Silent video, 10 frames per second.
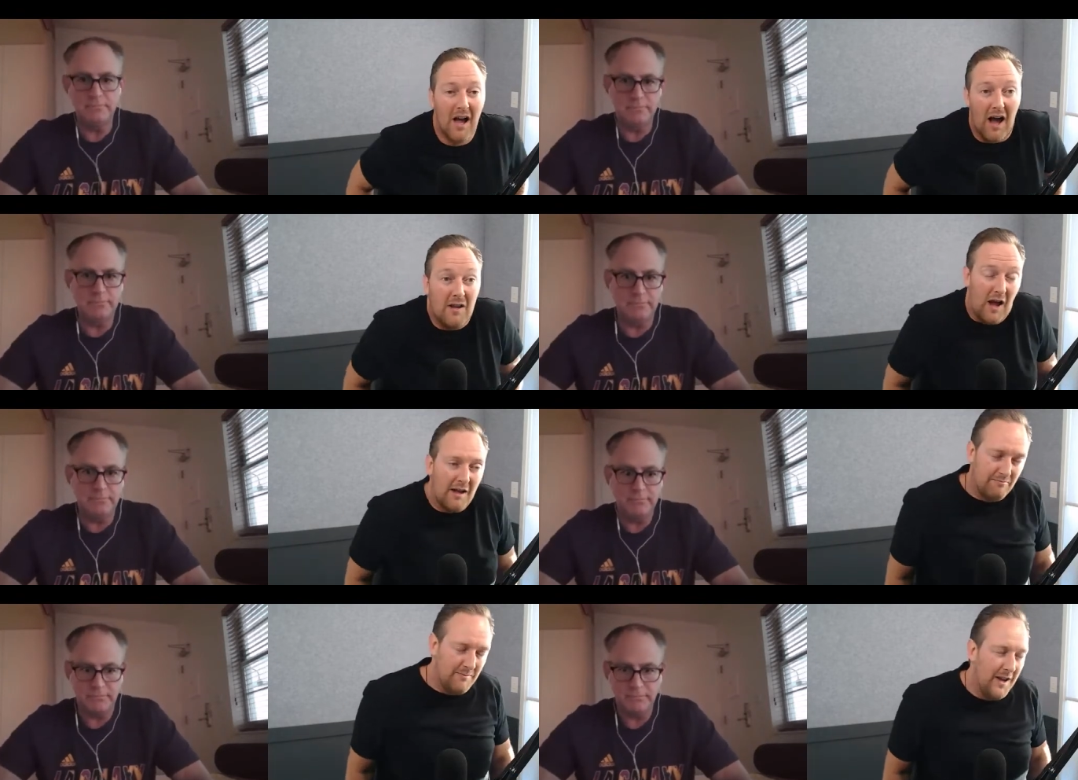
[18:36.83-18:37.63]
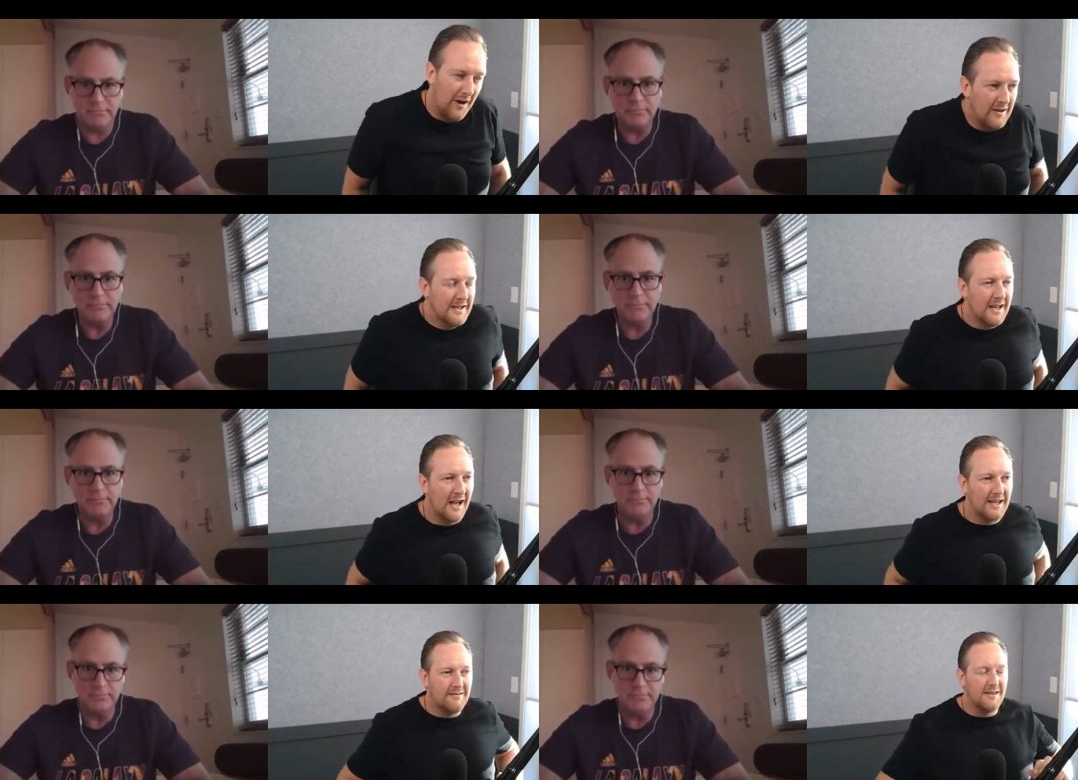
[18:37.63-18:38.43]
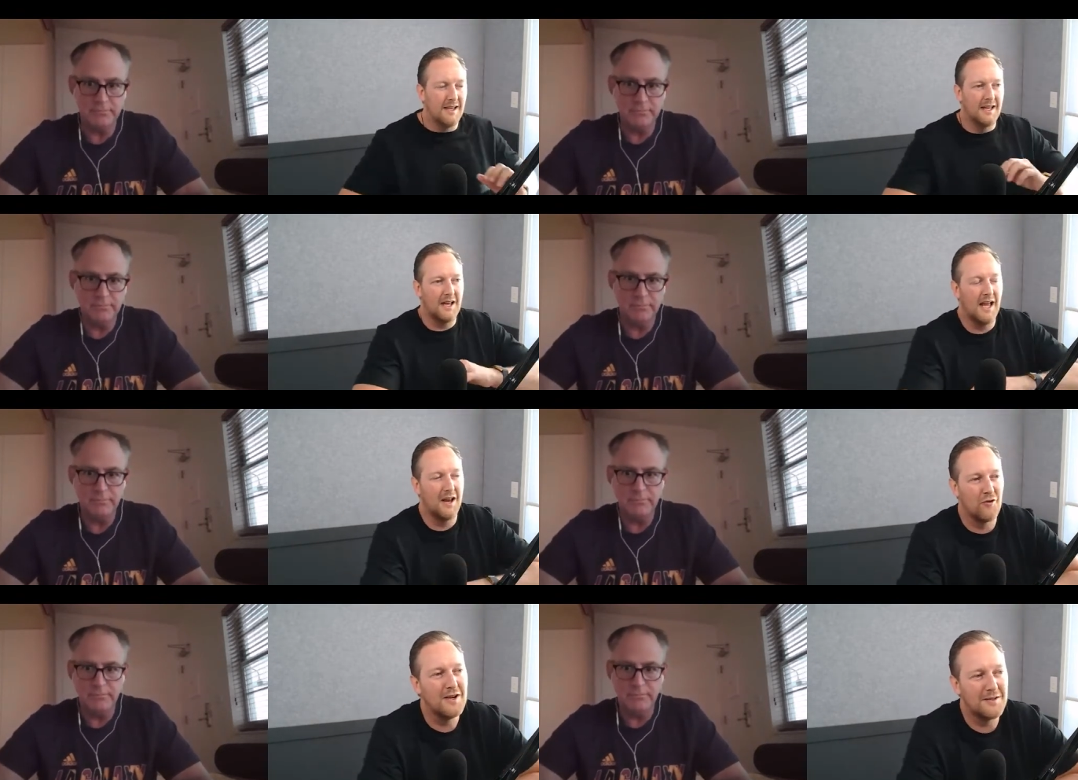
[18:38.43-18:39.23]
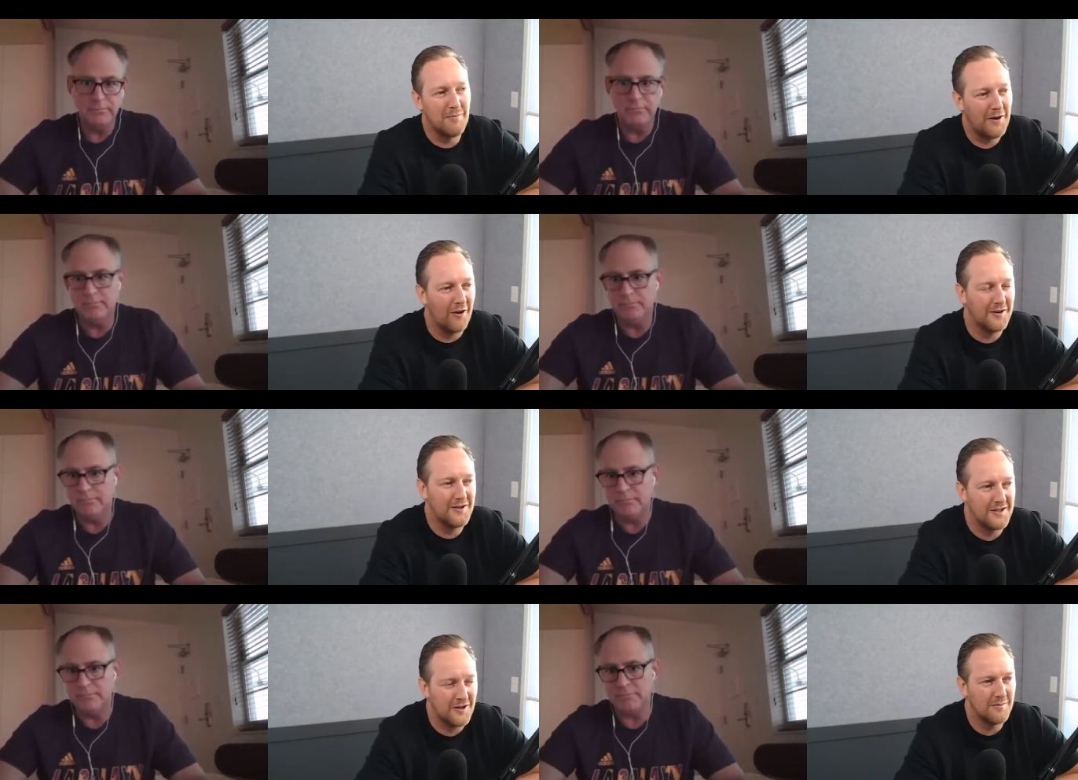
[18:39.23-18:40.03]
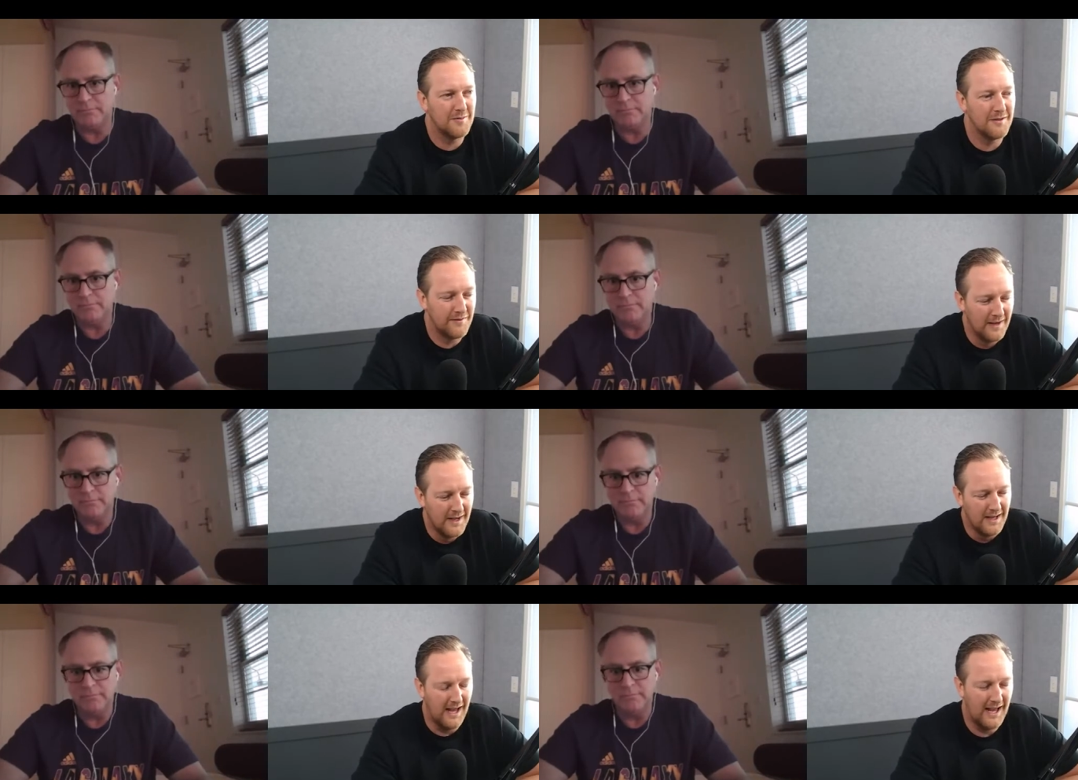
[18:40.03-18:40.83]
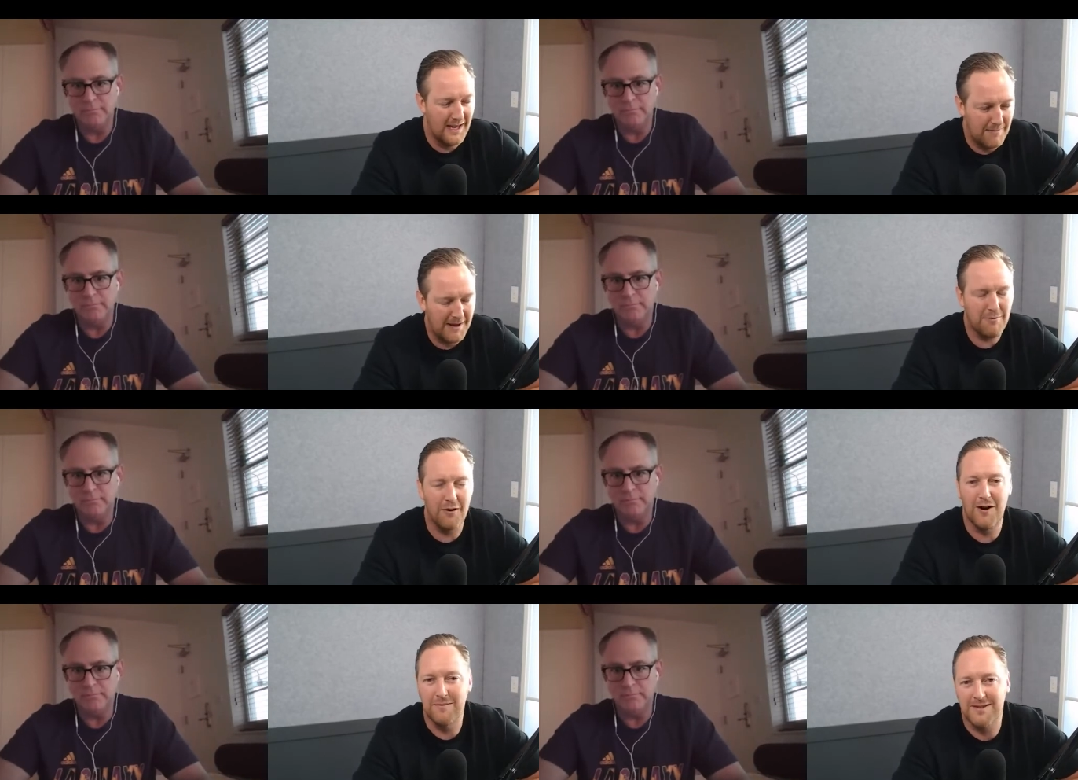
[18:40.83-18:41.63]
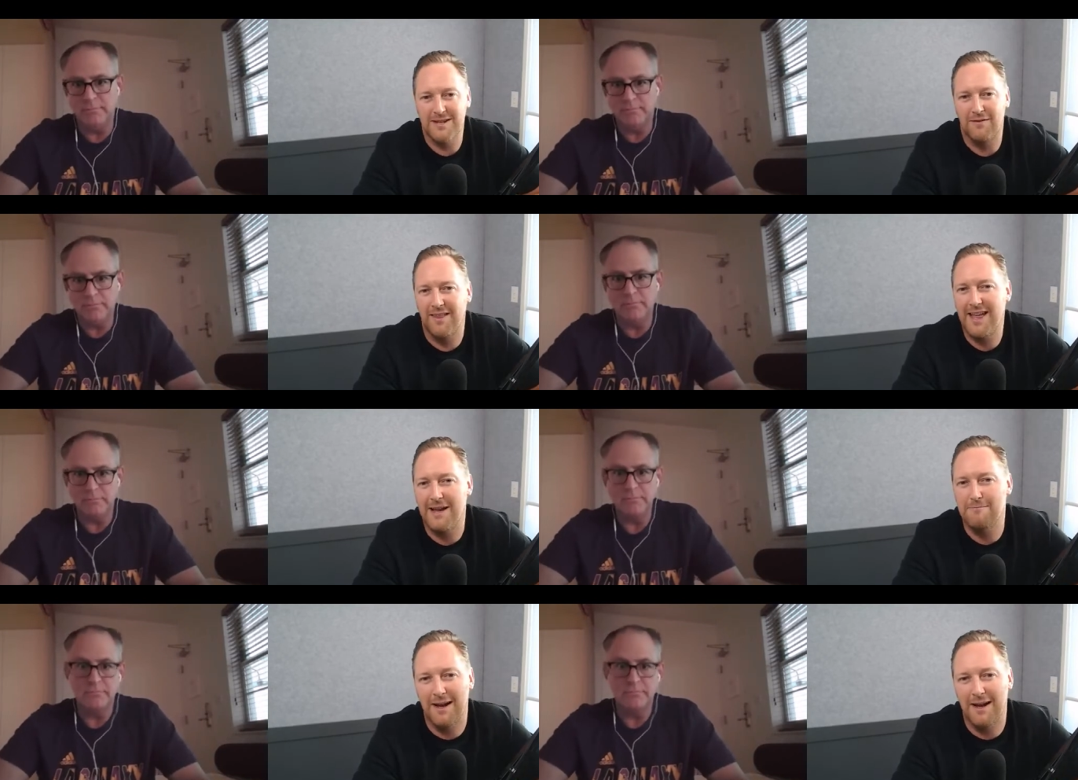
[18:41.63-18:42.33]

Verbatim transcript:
Speaker 1: I I you know I in, increased my knowledge in terms of uh, MBA programs and stuff like that.